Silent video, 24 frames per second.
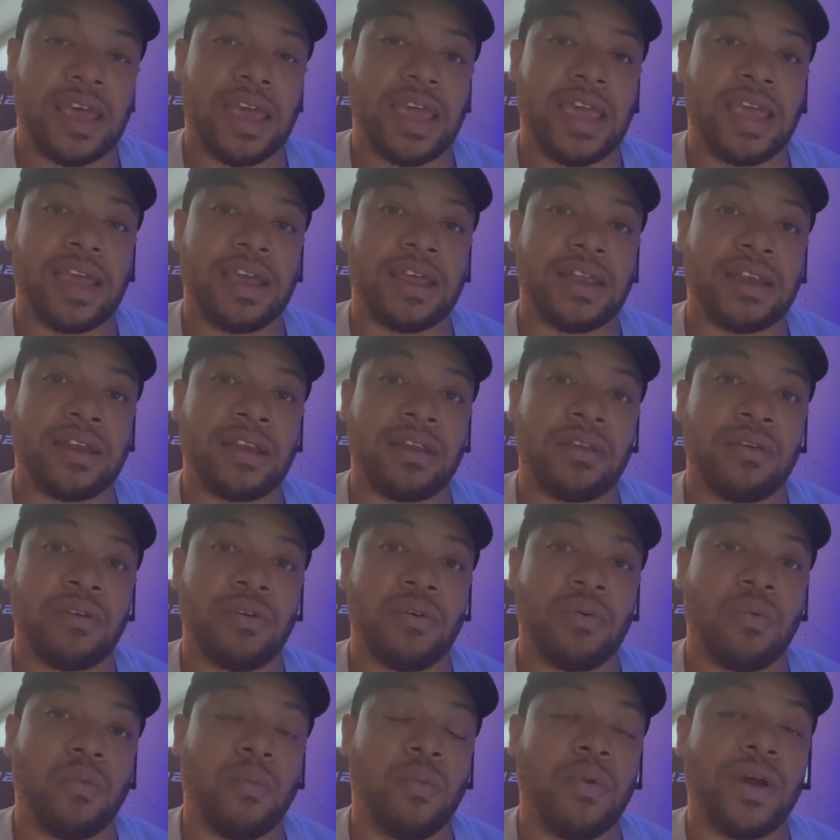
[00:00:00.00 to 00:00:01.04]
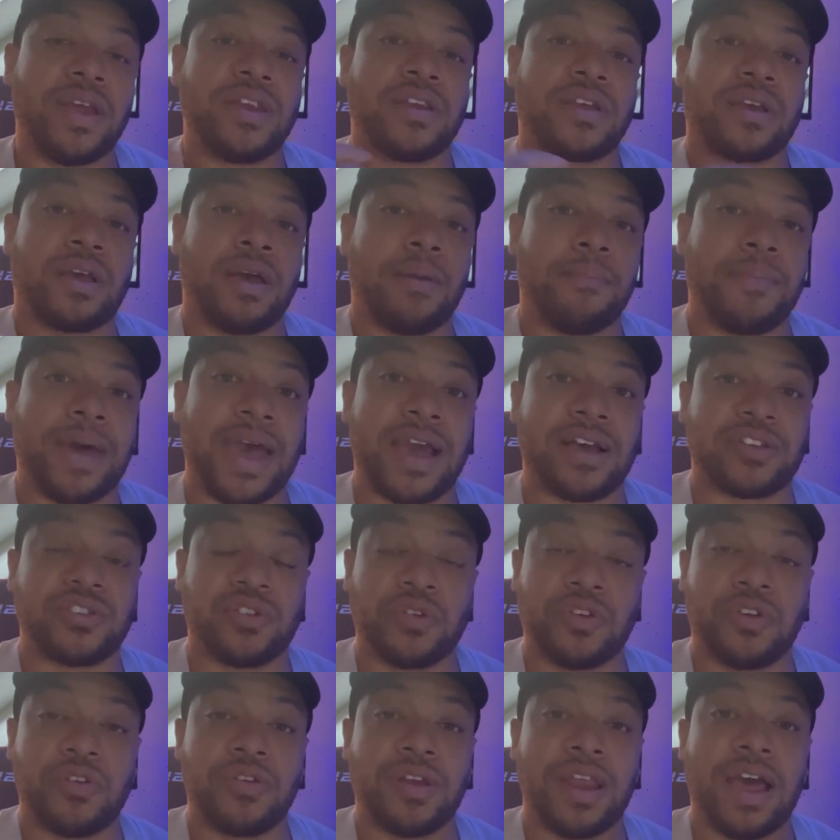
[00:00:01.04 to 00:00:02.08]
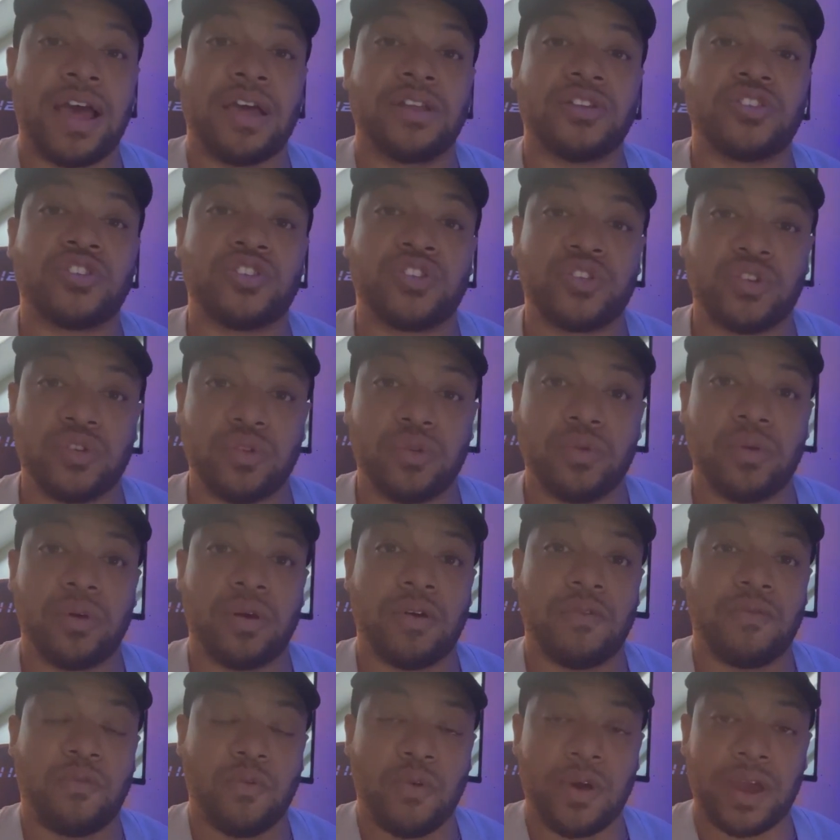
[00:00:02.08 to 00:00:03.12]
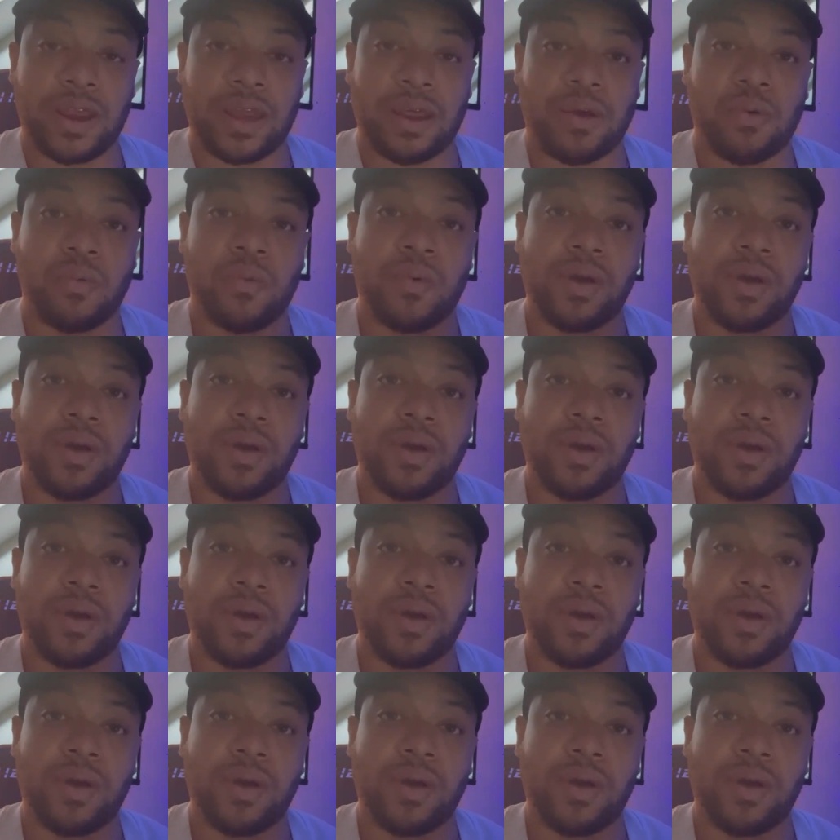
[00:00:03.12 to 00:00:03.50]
and when to come back so you're not too avoidant.